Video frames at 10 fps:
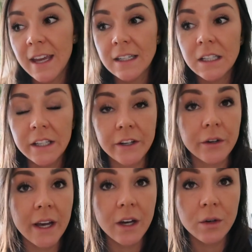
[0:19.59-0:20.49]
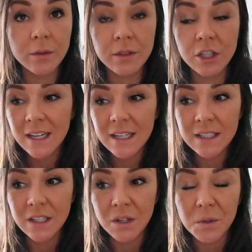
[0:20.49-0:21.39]
they had cleared her out,
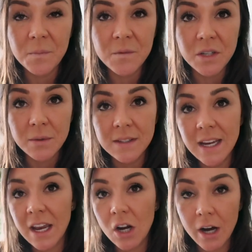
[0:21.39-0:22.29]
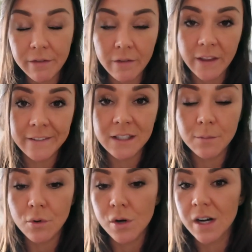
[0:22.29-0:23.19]
so she was taken off of life
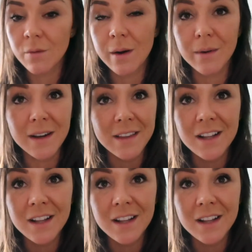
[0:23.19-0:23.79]
support. We were in the